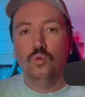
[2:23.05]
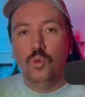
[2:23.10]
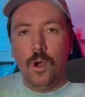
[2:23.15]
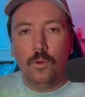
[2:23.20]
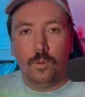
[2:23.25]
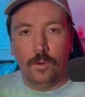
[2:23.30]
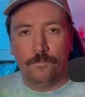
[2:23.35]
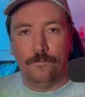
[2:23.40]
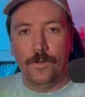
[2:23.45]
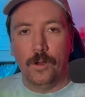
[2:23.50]

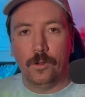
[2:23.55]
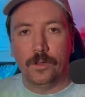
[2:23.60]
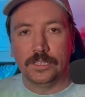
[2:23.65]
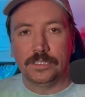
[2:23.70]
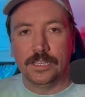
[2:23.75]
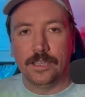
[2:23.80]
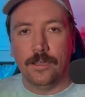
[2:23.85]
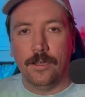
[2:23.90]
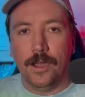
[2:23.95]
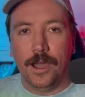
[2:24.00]
What we're
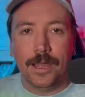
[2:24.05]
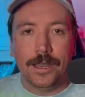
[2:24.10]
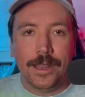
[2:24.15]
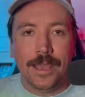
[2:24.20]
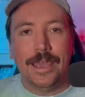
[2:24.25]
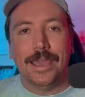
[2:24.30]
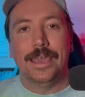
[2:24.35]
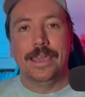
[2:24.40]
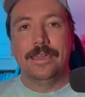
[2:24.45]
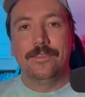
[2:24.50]
focusing on
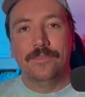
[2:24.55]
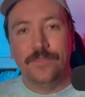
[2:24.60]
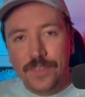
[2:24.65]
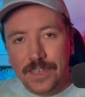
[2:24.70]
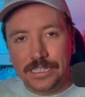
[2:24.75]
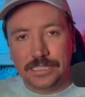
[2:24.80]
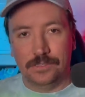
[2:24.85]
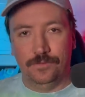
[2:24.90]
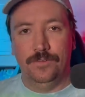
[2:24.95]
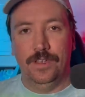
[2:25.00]
in
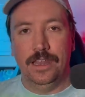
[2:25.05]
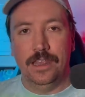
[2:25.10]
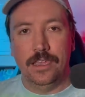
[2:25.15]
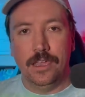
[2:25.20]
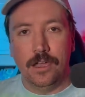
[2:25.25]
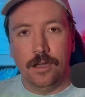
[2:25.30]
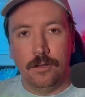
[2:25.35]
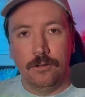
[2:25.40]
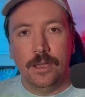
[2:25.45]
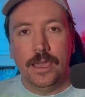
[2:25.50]
this
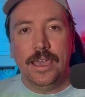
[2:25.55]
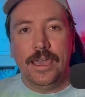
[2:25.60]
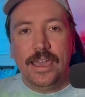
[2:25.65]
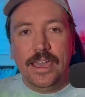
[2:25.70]
video